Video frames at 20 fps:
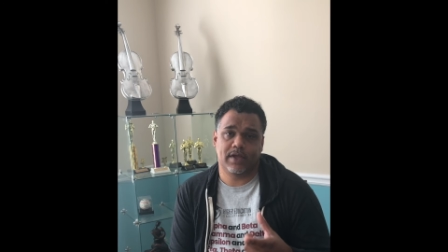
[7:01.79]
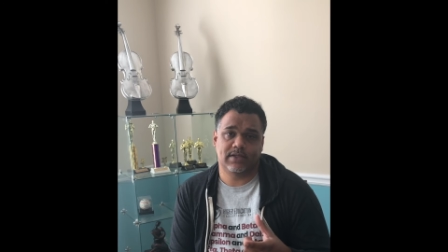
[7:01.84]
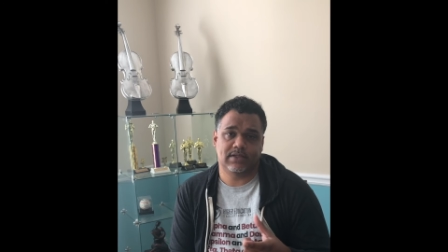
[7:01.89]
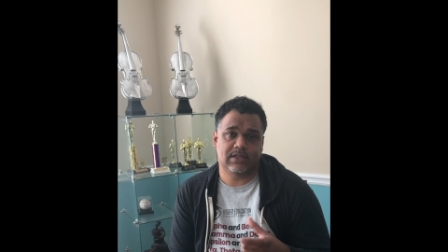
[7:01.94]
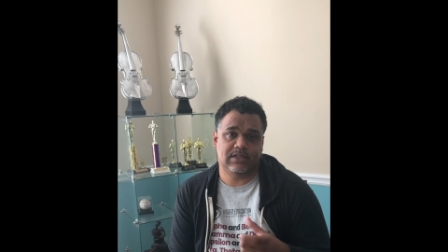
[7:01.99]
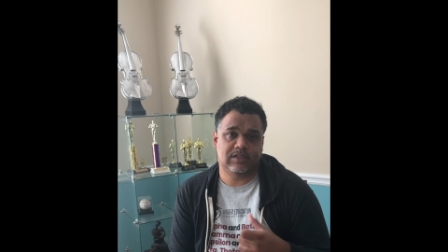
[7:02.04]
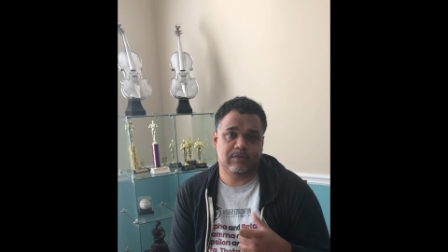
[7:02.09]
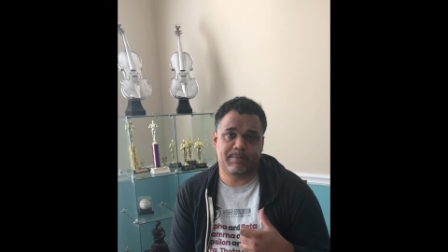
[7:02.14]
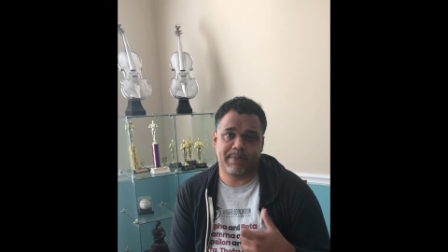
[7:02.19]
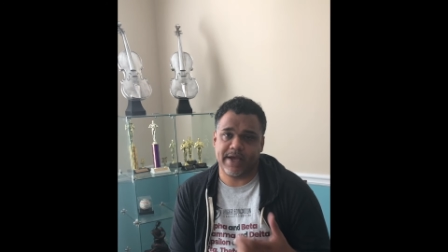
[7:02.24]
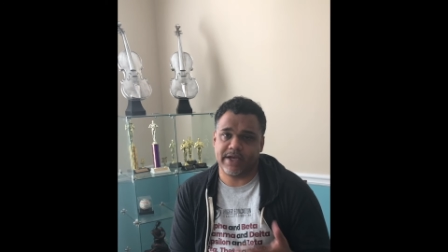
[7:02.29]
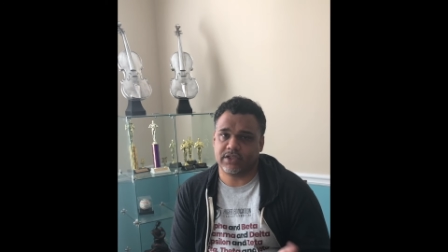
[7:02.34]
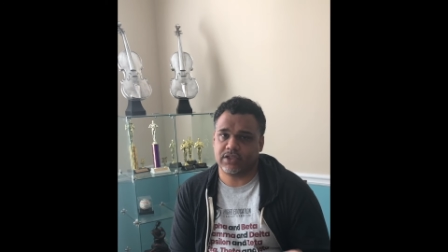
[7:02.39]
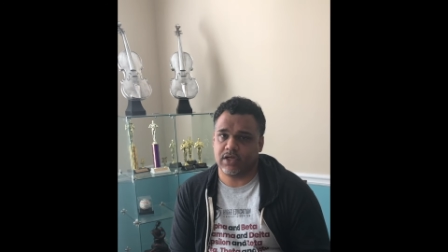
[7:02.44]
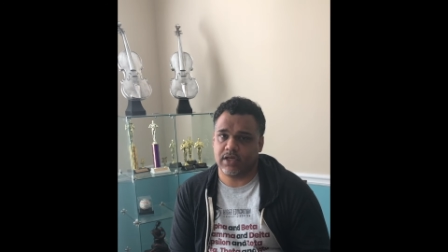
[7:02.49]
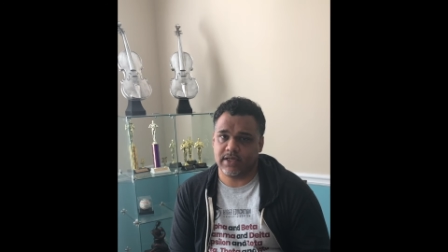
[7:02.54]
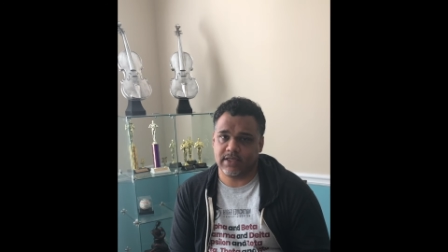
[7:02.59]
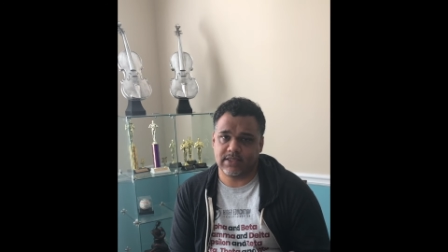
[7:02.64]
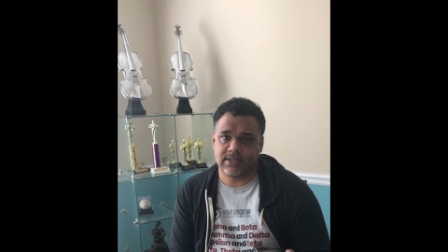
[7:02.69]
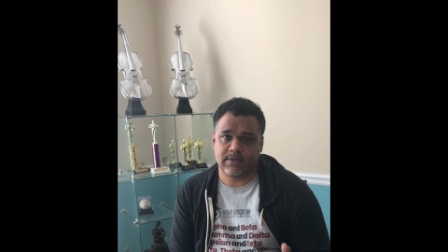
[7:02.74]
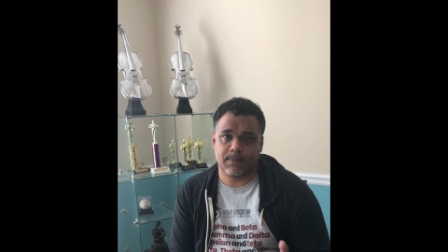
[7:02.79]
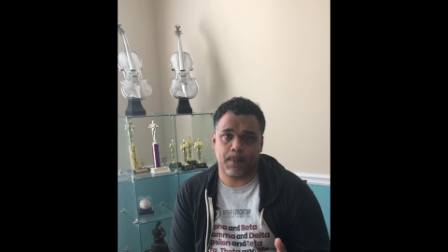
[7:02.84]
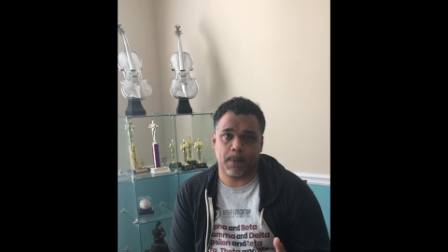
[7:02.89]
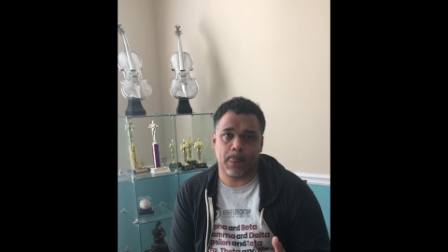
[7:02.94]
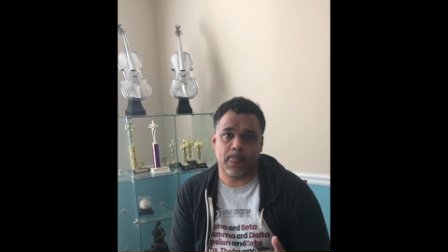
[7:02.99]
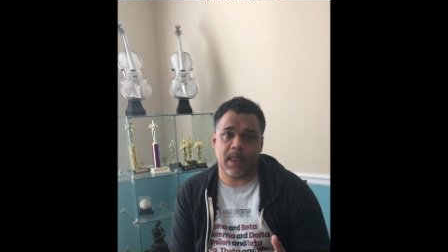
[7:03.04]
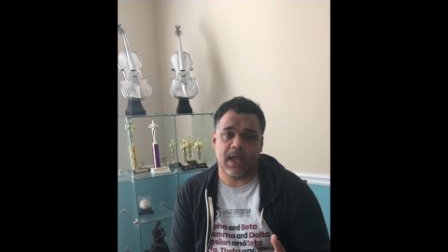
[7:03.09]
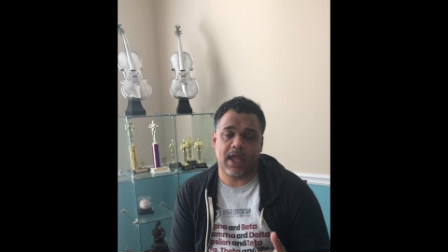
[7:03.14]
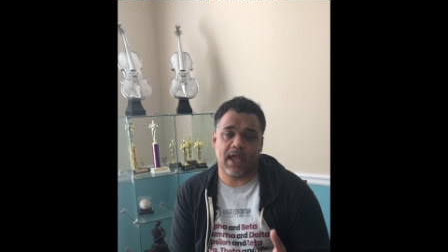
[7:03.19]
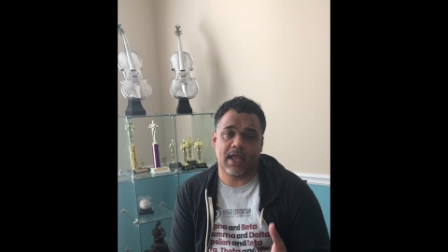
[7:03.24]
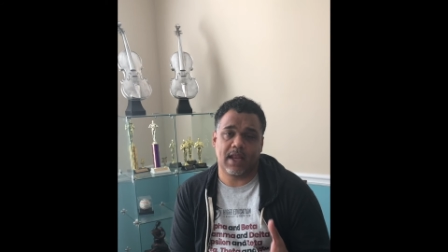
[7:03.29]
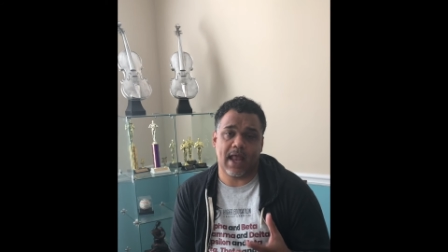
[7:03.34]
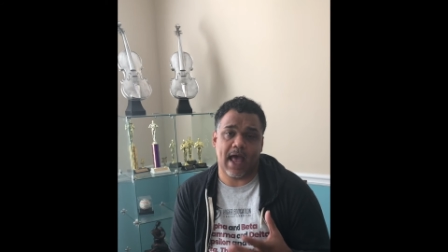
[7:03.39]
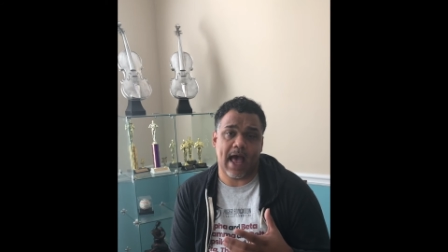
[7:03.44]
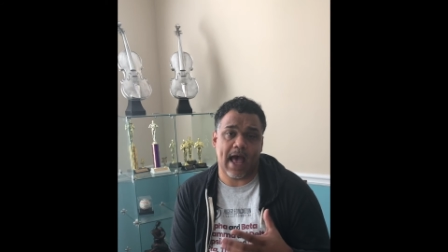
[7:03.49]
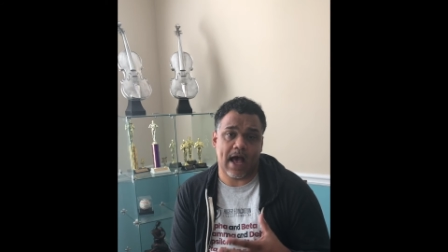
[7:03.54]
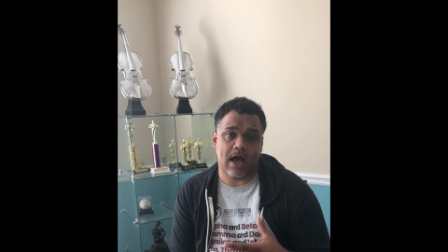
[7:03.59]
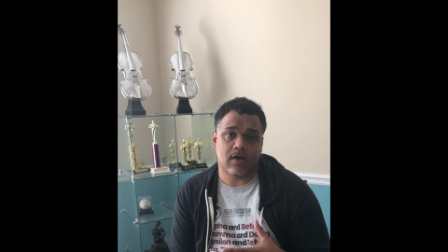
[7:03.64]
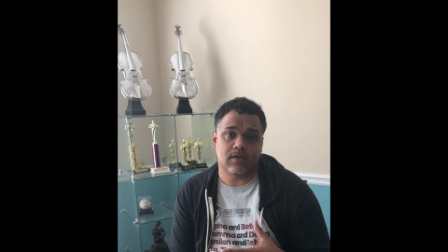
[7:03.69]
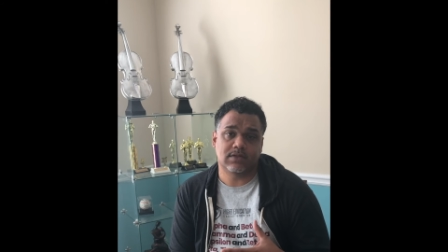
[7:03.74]
is a specialist in
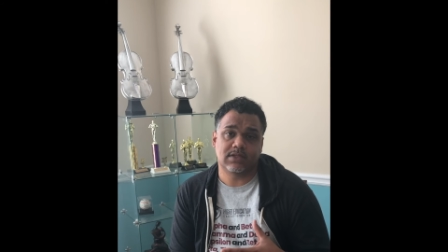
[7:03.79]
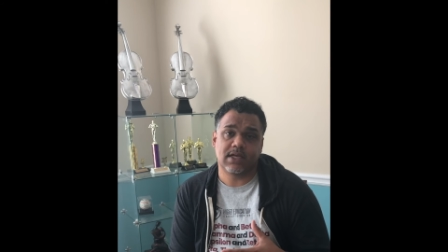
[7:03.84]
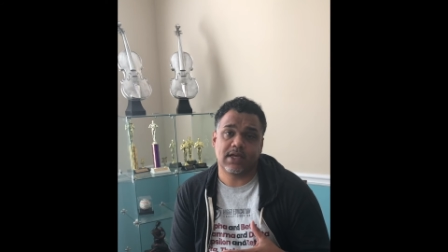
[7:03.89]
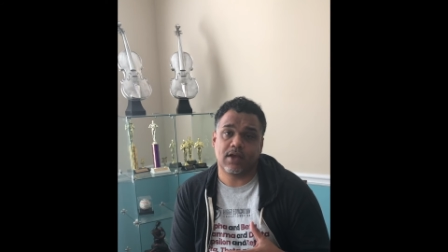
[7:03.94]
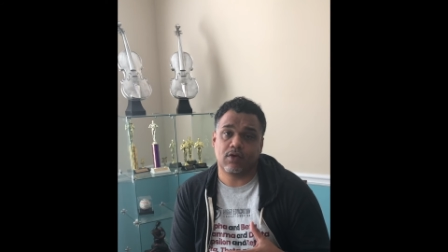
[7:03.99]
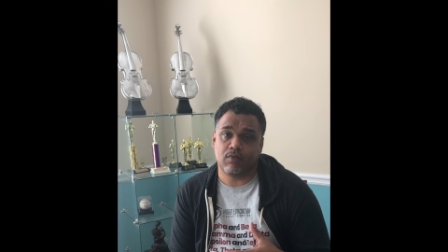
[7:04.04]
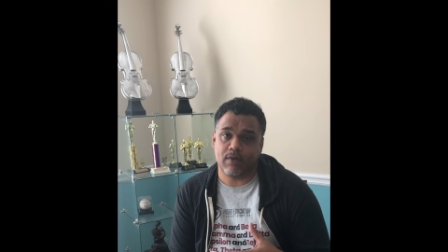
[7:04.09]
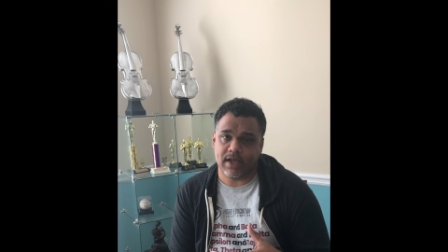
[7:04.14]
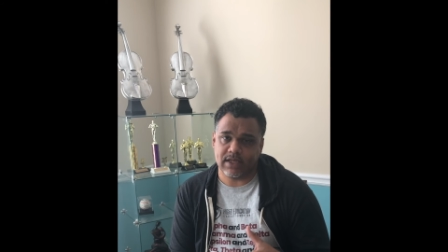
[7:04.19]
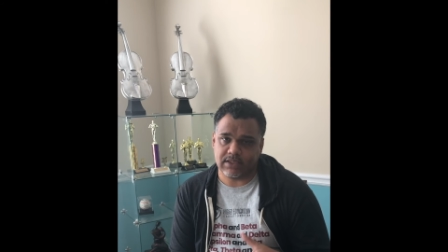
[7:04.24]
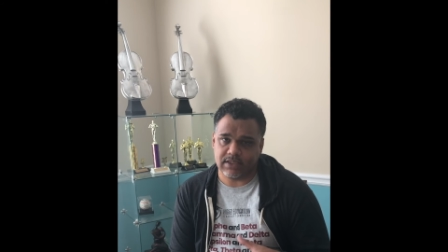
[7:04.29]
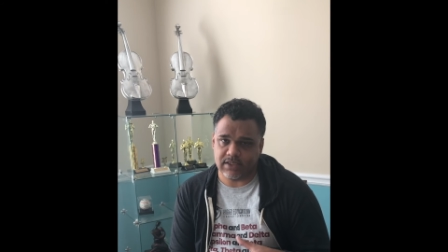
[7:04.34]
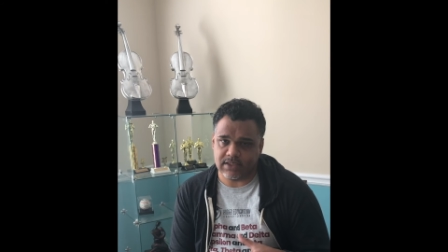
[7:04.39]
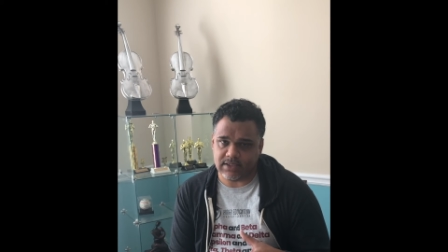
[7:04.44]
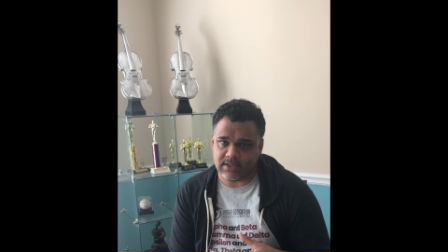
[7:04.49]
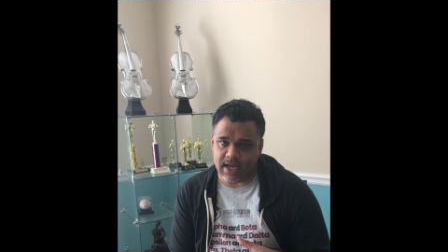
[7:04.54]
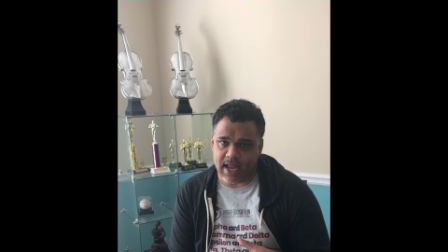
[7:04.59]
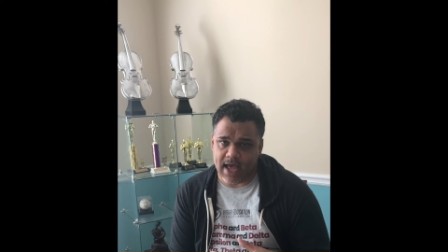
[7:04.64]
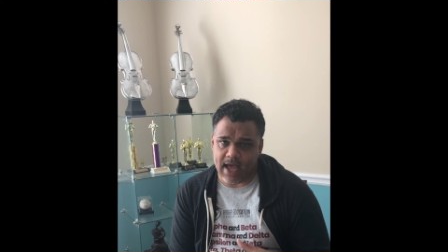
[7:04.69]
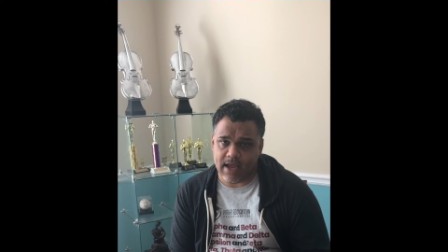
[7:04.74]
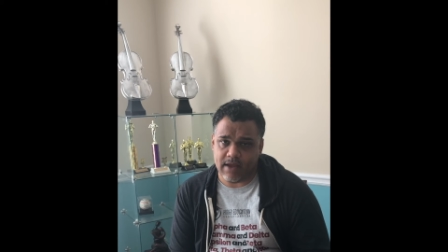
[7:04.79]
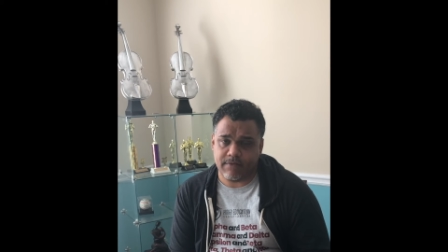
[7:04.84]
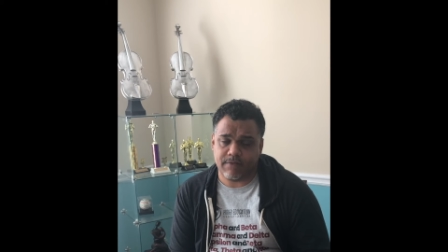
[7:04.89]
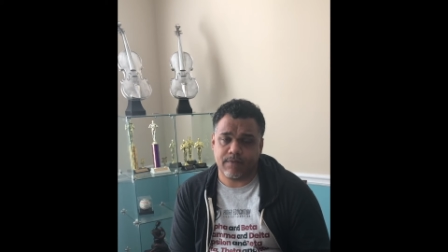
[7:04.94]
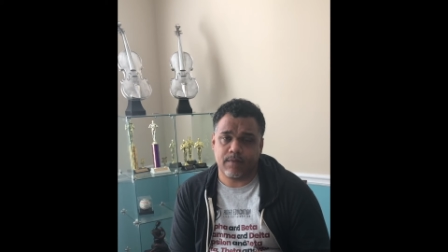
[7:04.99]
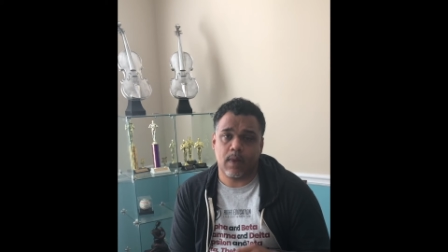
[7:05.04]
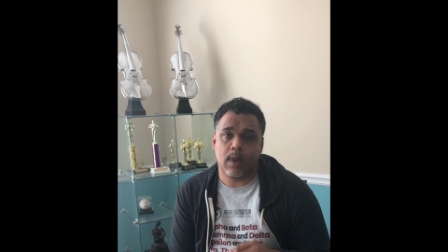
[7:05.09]
housing and residence life